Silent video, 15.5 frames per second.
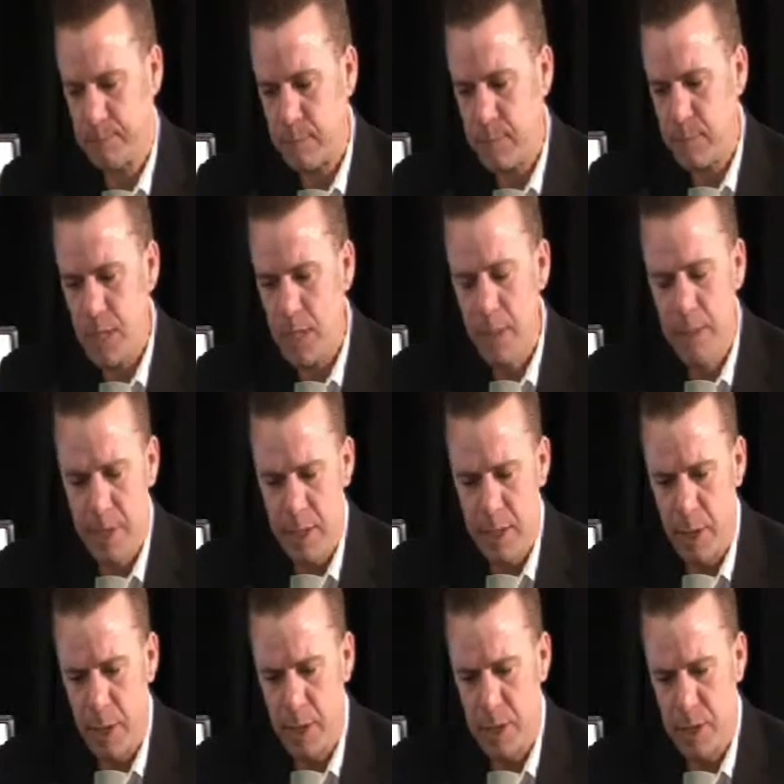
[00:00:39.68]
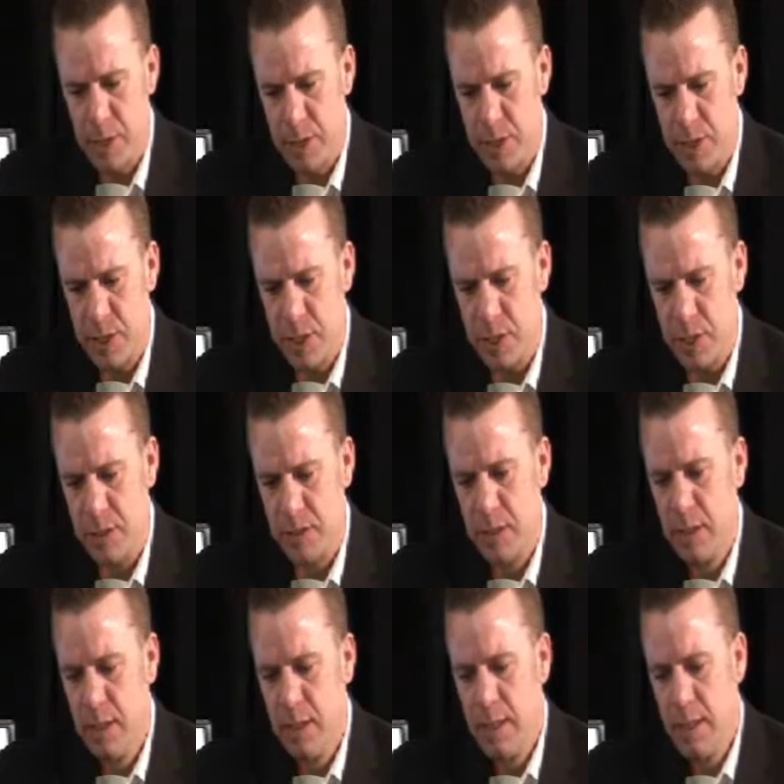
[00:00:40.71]
American Bar Association.
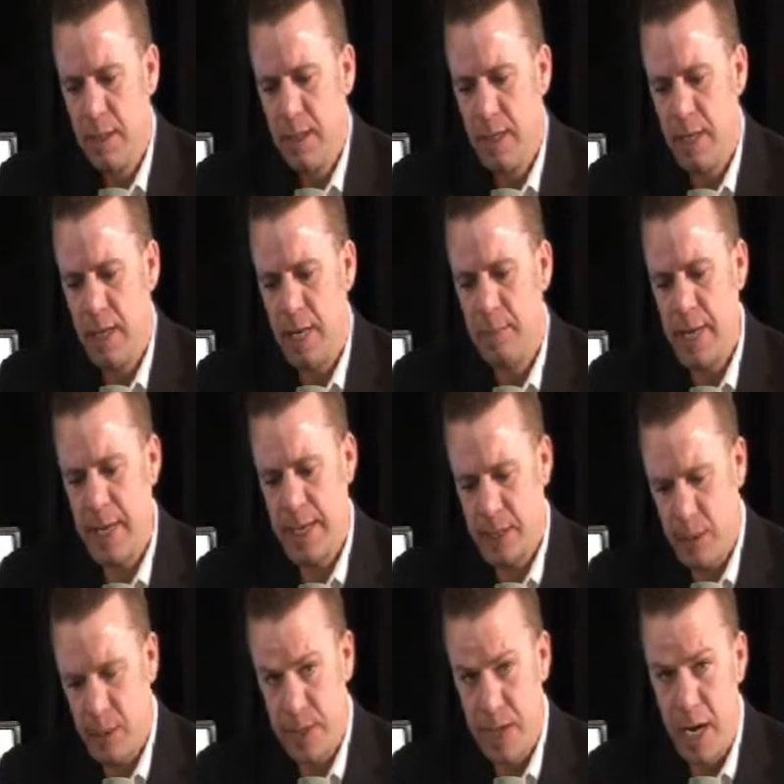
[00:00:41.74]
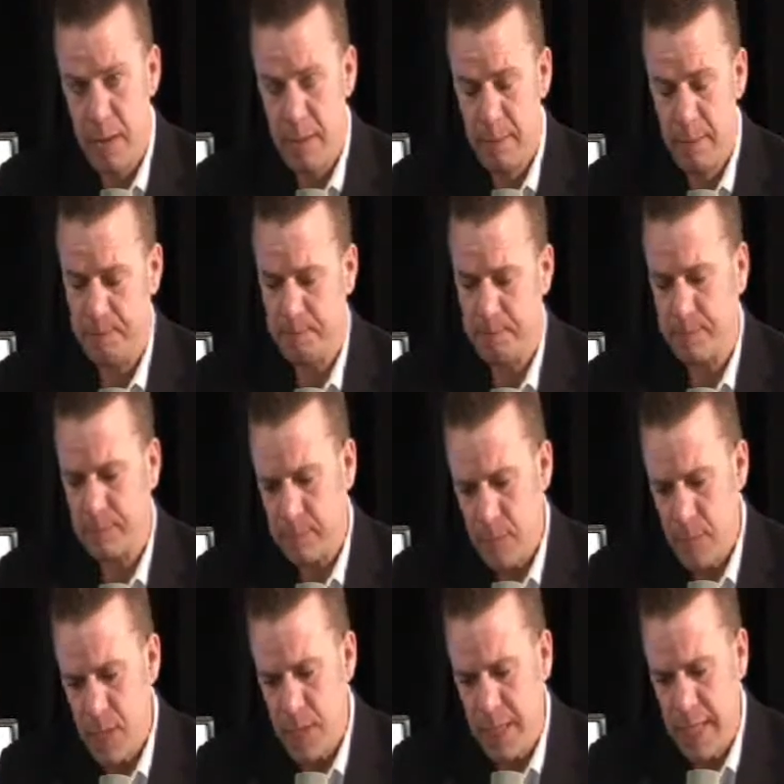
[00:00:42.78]
And it goes on.
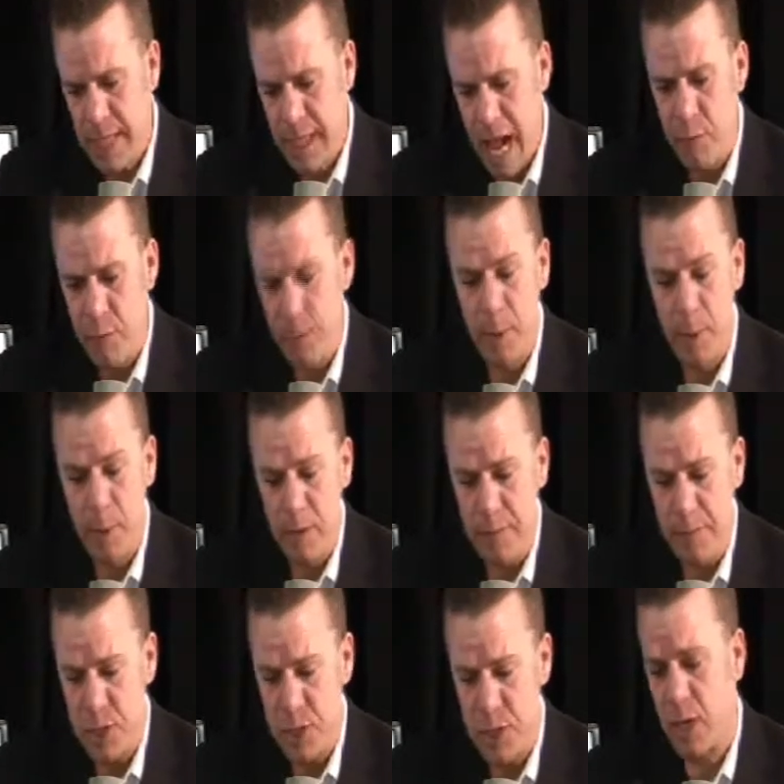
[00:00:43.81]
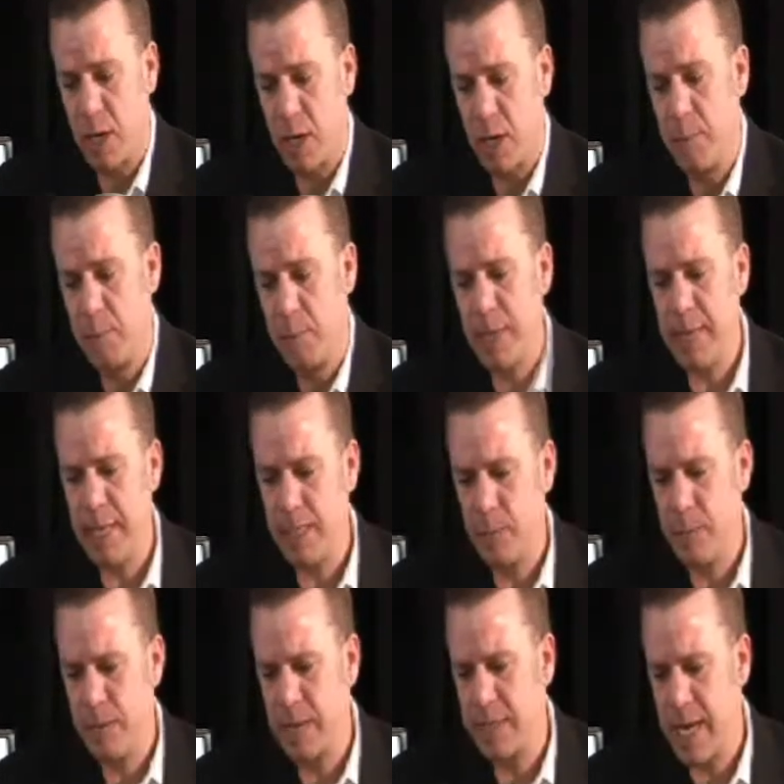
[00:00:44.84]
California bar officials are blaming the
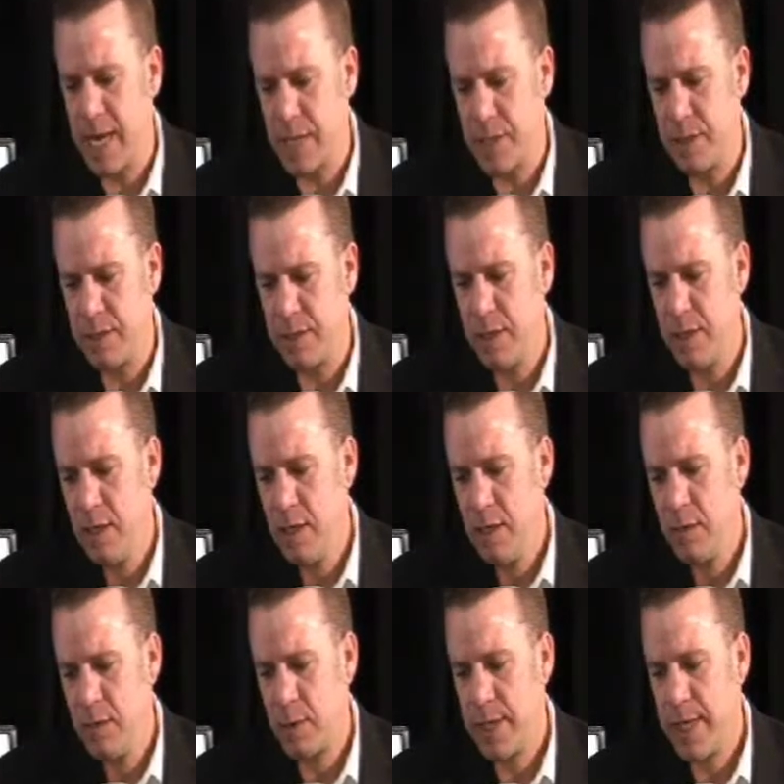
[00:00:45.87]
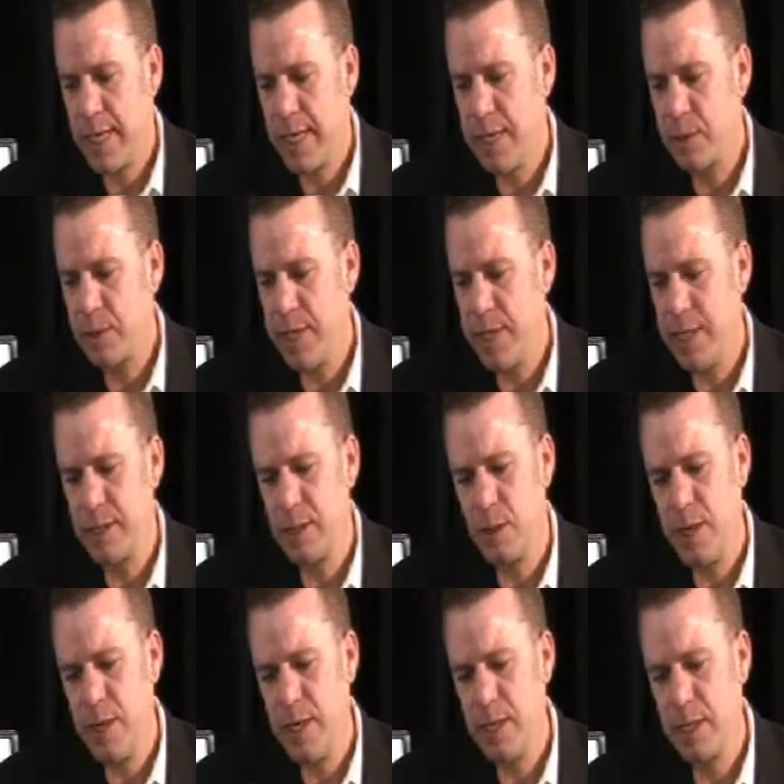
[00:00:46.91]
recession for an increase in
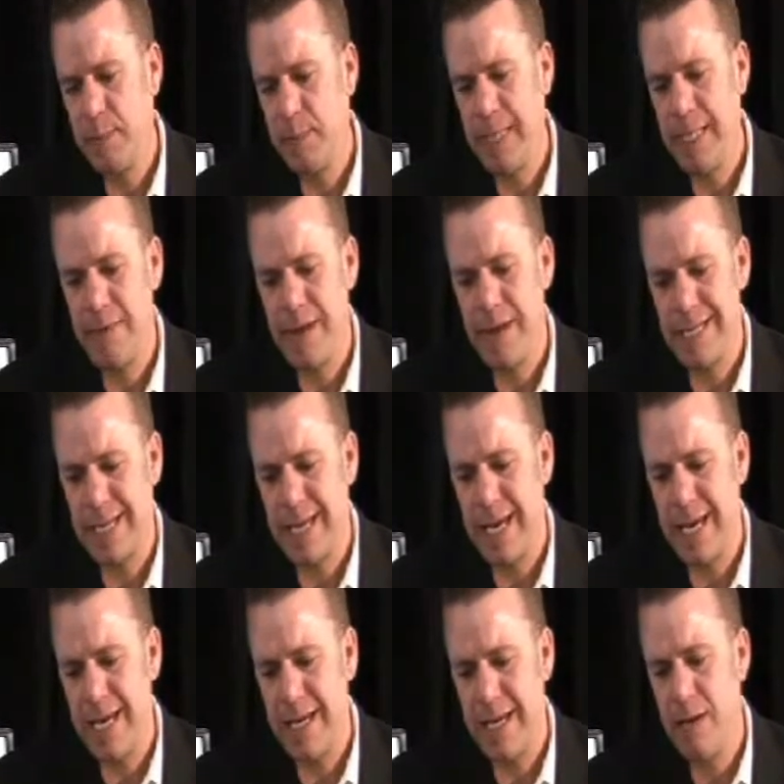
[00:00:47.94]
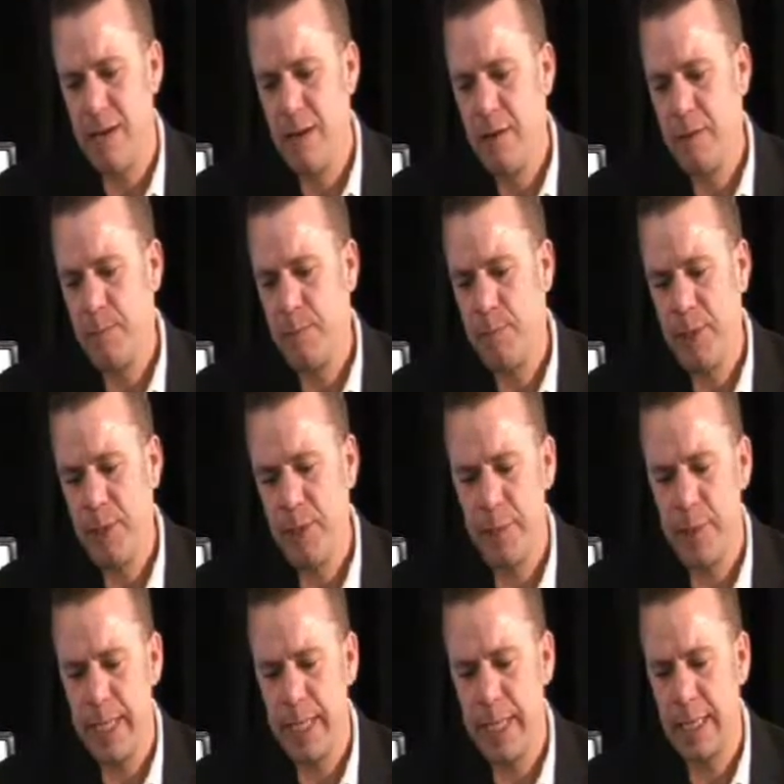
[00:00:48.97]
lawyers being investigated for
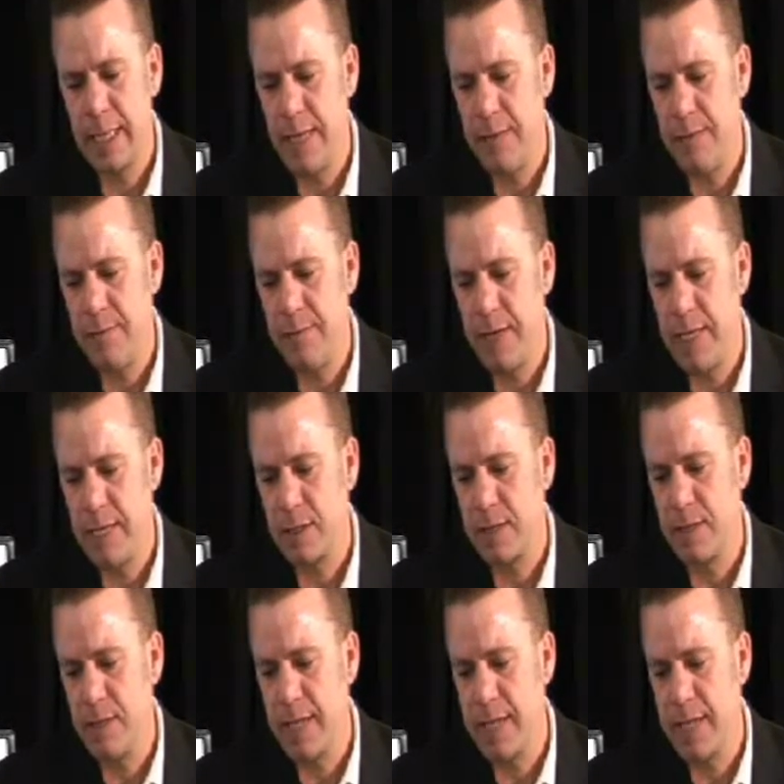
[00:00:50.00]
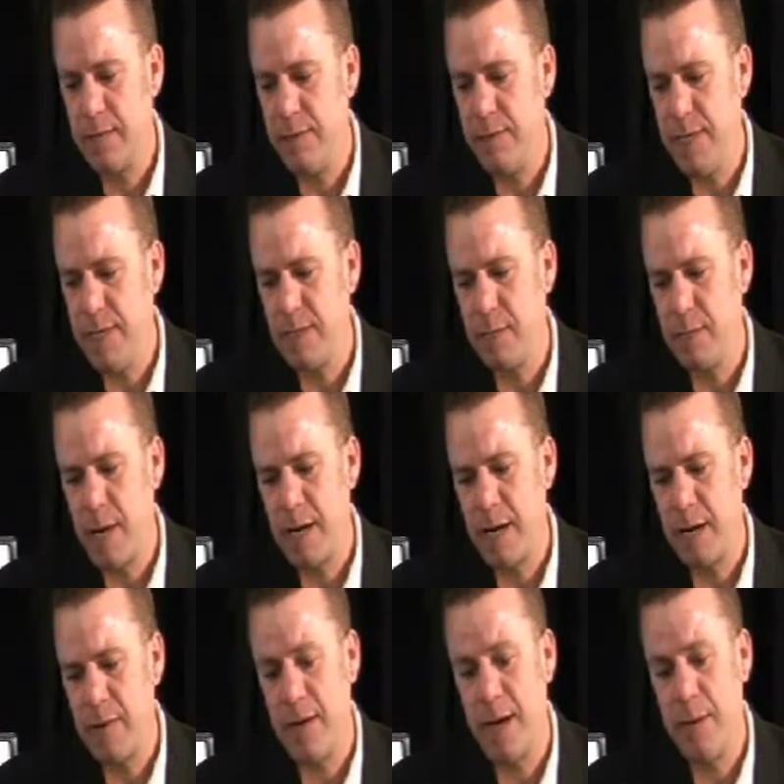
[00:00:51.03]
pilfering client funds or collecting fees to
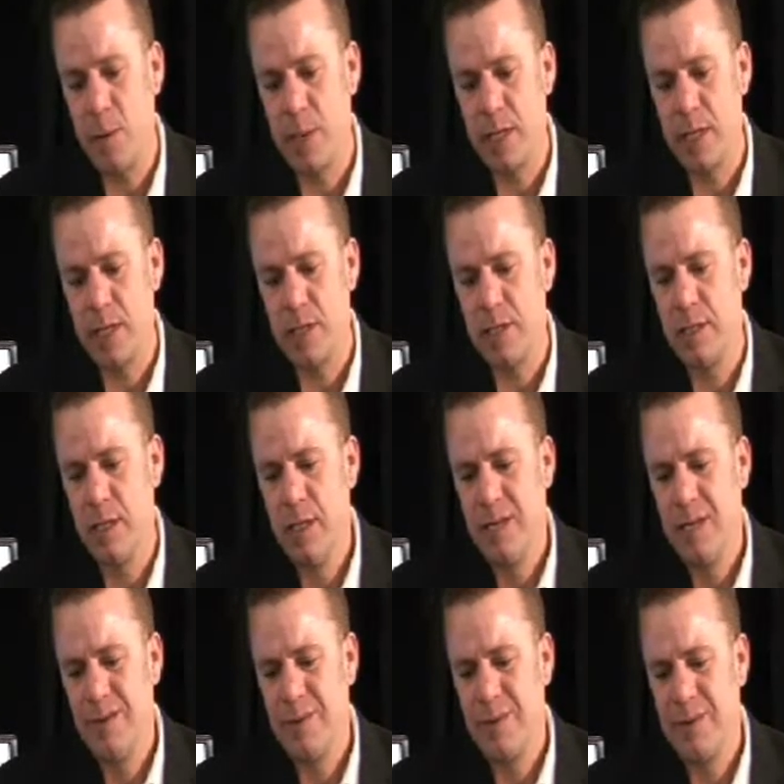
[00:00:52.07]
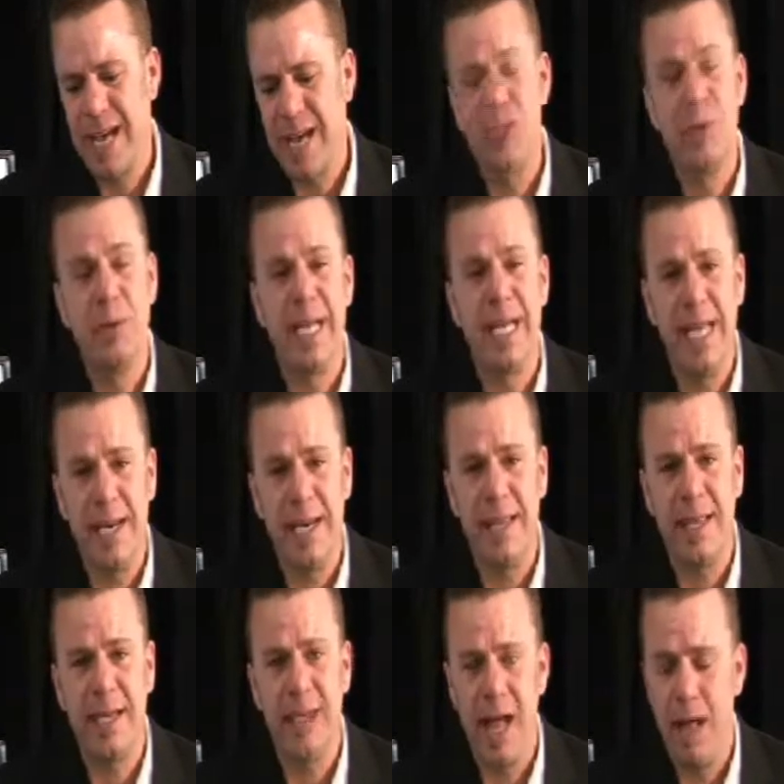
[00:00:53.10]
modify mortgages without doing anything
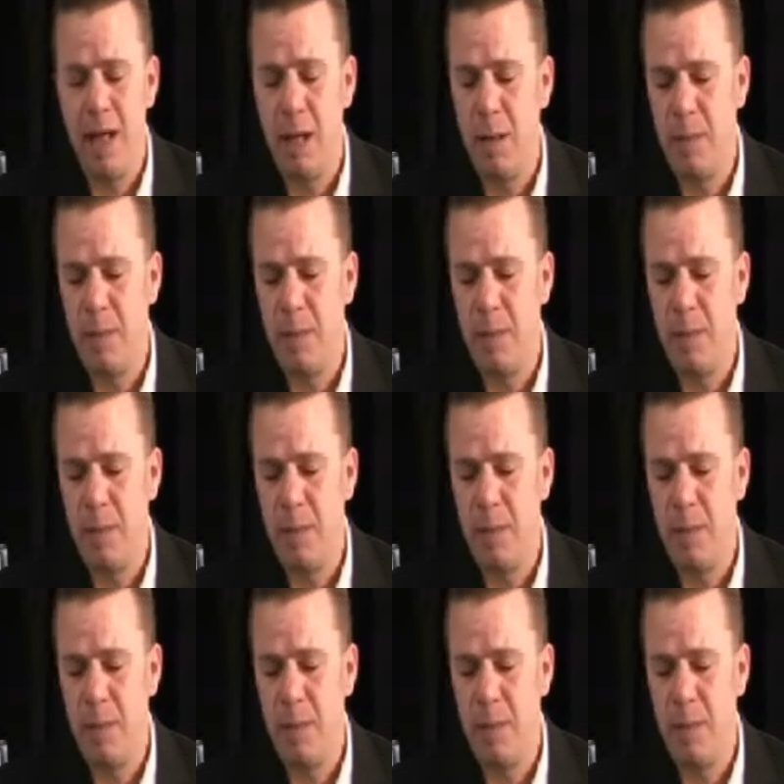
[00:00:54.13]
to help.